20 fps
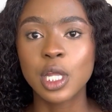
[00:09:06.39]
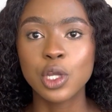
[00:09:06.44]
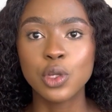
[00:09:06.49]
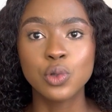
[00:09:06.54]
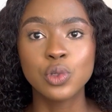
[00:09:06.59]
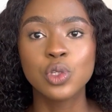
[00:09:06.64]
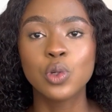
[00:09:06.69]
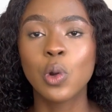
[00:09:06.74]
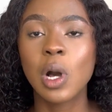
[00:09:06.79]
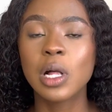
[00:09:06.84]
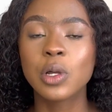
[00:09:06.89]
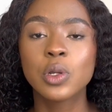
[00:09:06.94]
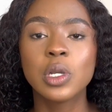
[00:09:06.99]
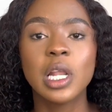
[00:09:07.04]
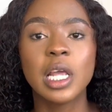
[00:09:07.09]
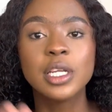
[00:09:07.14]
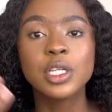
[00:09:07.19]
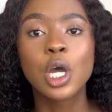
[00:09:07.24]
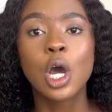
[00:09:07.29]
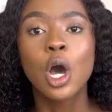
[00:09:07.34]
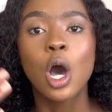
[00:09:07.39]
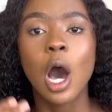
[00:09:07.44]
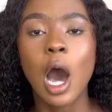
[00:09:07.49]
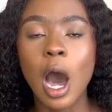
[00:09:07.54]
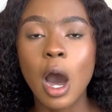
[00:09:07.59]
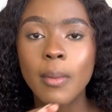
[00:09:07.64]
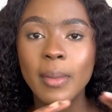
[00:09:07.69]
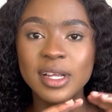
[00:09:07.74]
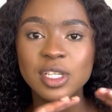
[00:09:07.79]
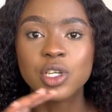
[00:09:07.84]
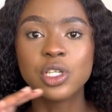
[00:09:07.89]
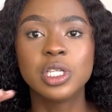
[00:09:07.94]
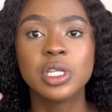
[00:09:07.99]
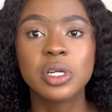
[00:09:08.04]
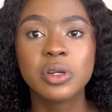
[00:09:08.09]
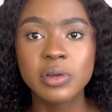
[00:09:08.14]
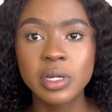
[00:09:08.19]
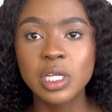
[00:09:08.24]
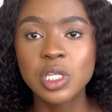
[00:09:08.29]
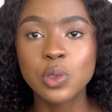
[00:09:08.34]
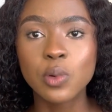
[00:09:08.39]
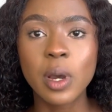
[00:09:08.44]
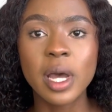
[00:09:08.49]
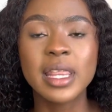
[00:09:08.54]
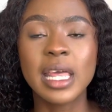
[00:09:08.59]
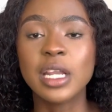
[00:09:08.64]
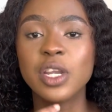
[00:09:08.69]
they use to calculate how much your degree is worth.